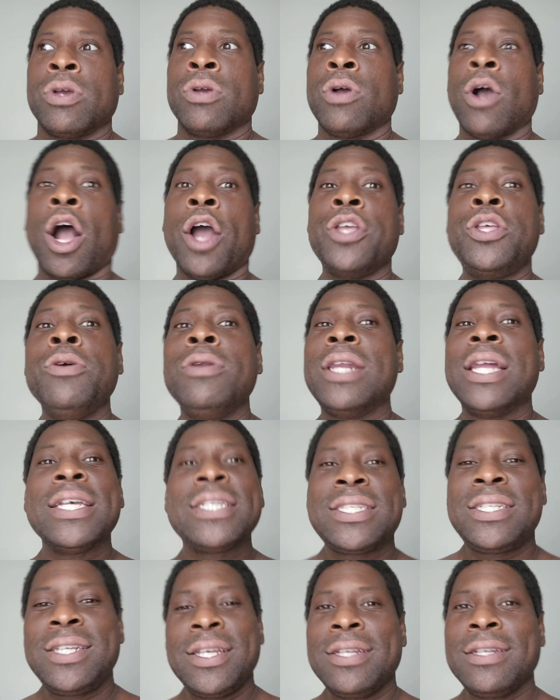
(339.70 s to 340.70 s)
are you
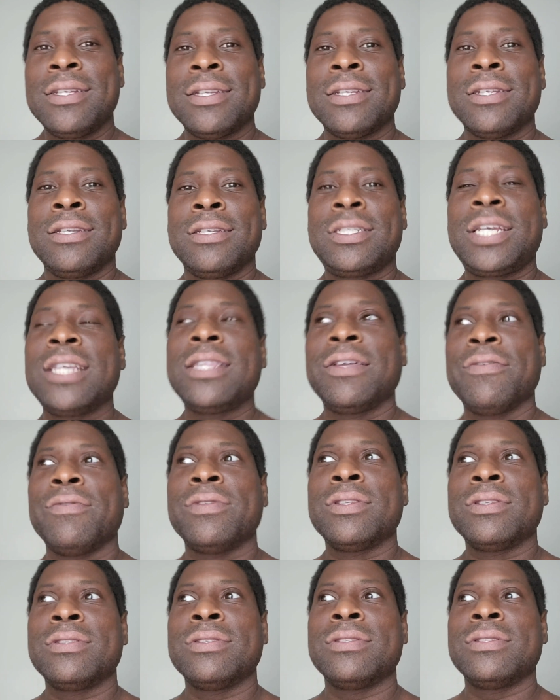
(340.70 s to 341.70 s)
listening to the
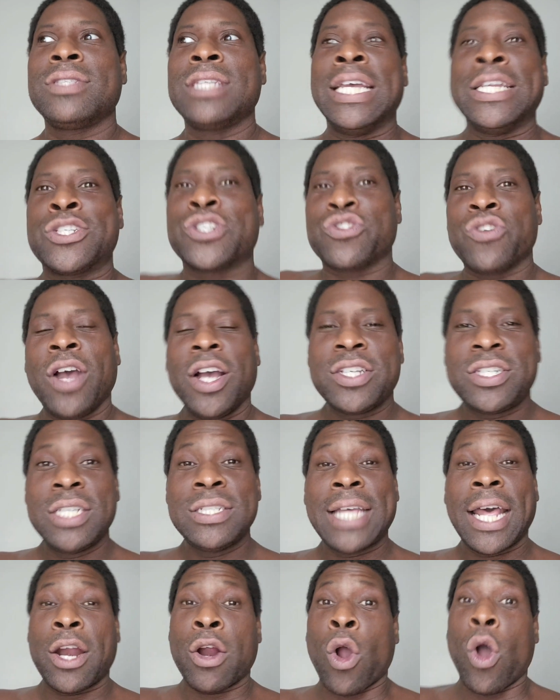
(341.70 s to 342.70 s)
instructions
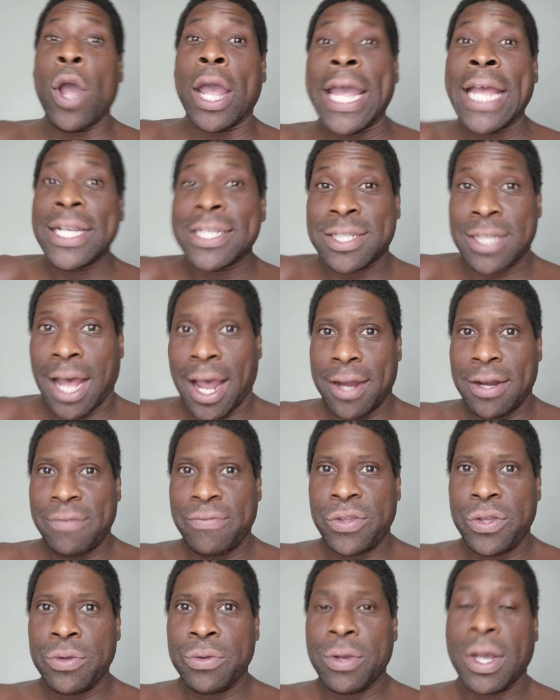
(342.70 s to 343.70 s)
that are inside of
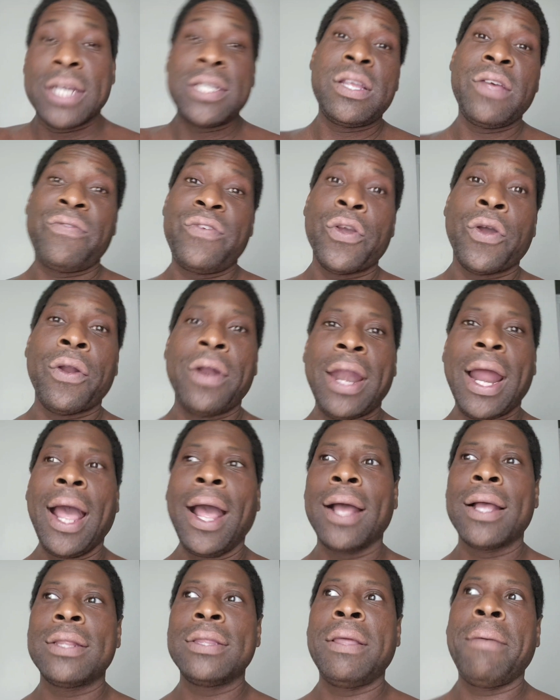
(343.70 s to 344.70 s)
you? Because if you're
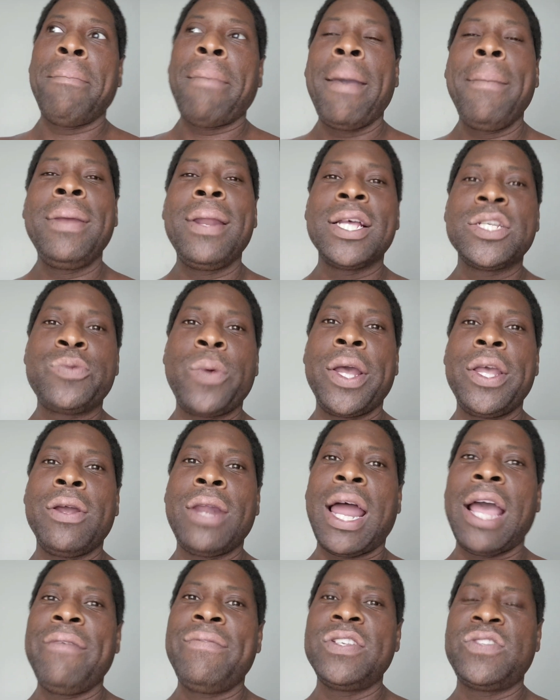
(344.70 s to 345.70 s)
not, then maybe that's why your
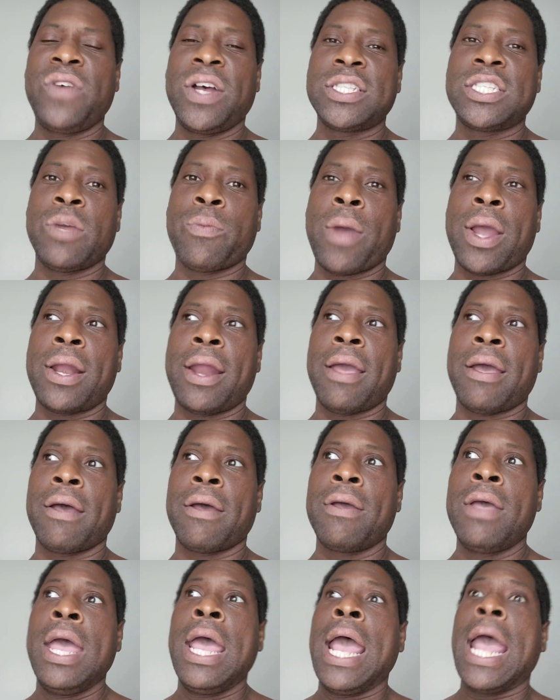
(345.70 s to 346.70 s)
life is fucked up right
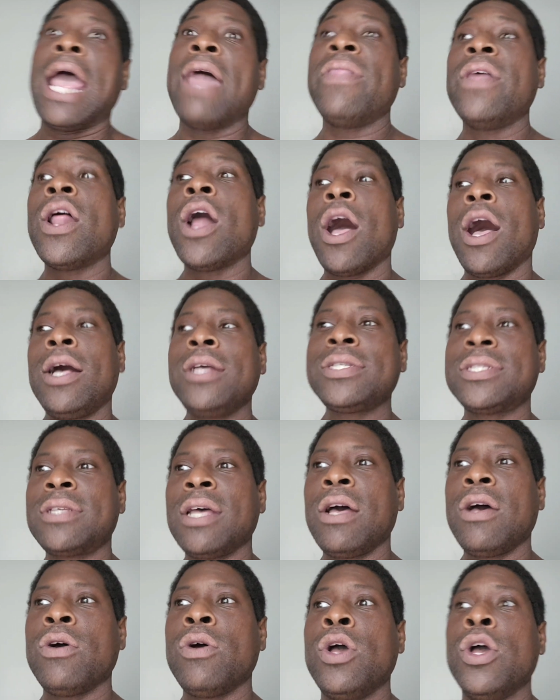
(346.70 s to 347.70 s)
now. And then
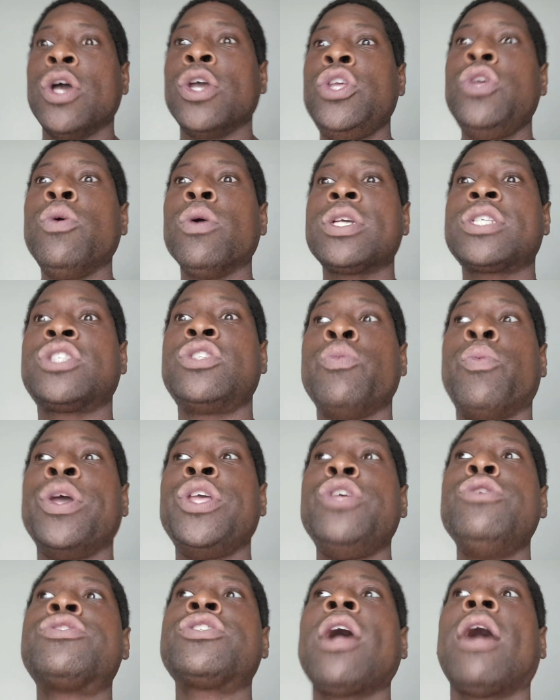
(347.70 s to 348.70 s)
also, when
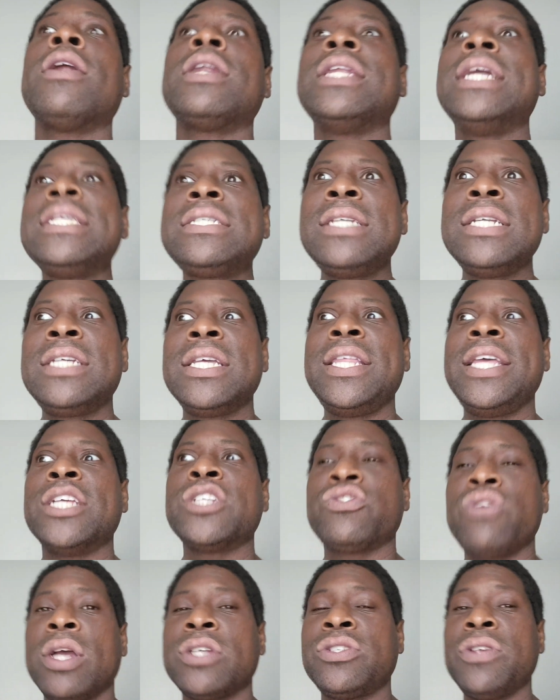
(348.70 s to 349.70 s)
you start listening to the
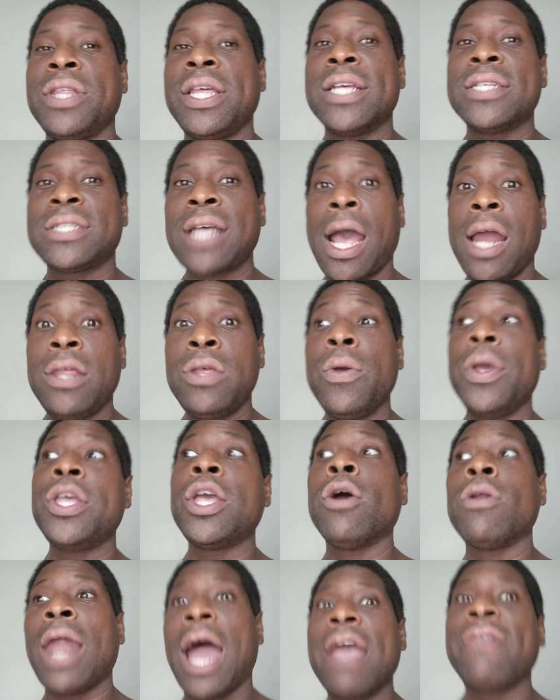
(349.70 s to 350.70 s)
instructions on the inside of you and
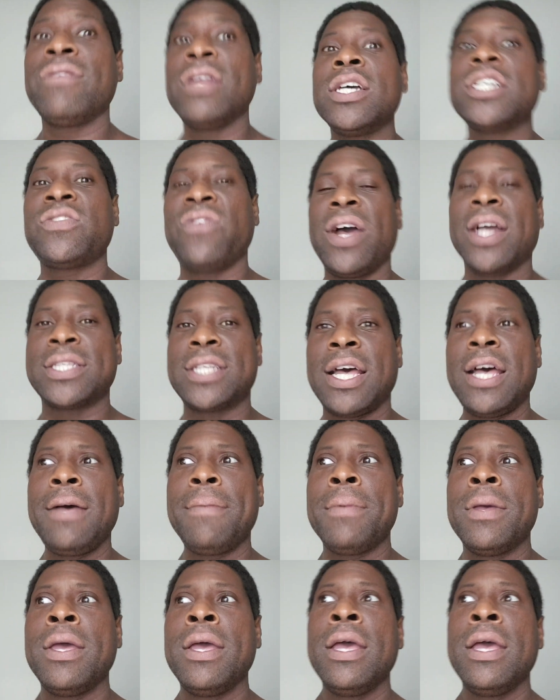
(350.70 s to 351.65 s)
your life looks fucked up,